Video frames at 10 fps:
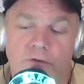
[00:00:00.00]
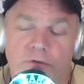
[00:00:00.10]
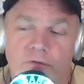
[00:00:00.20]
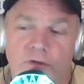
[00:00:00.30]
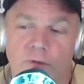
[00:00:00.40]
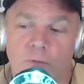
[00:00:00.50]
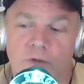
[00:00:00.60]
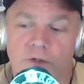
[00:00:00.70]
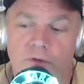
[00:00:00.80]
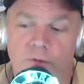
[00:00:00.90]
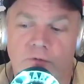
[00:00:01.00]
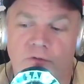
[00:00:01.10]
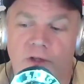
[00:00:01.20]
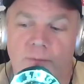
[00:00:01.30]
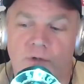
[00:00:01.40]
to see what new
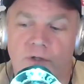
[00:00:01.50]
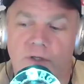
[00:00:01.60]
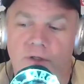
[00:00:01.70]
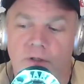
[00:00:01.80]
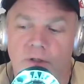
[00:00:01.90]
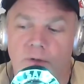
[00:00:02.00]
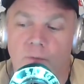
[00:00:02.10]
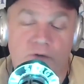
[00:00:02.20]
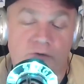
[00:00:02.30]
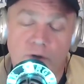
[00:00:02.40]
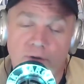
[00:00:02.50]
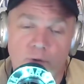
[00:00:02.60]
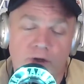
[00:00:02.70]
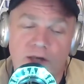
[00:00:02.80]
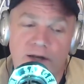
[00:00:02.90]
celebrity. We still haven't
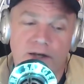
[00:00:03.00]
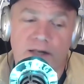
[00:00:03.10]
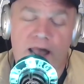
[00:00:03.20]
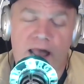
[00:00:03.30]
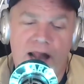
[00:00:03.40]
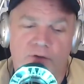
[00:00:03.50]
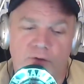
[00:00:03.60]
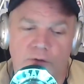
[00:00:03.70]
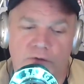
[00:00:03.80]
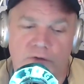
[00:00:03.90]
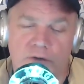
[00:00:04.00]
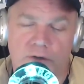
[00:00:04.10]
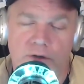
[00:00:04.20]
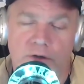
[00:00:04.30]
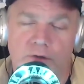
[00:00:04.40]
really gotten any actors
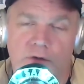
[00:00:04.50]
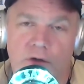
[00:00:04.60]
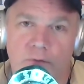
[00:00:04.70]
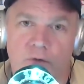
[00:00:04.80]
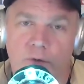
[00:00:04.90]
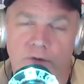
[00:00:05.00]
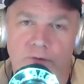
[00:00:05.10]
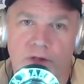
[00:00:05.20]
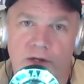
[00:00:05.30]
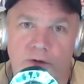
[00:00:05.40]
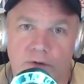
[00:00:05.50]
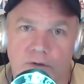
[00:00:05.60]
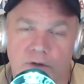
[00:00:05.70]
to come forward in flat Earth.